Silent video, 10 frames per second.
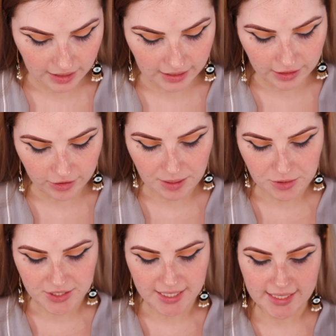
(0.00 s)
And the glitter I'm
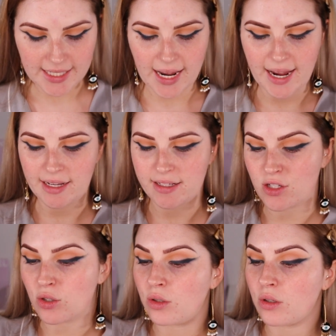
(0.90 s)
using today
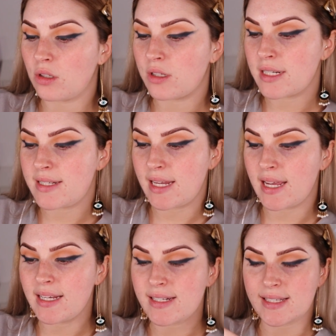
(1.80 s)
is called
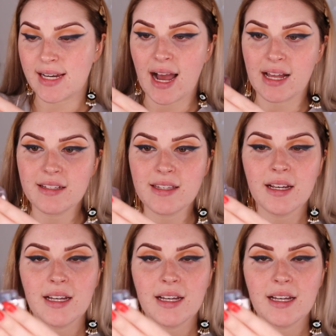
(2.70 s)
Seeing Stars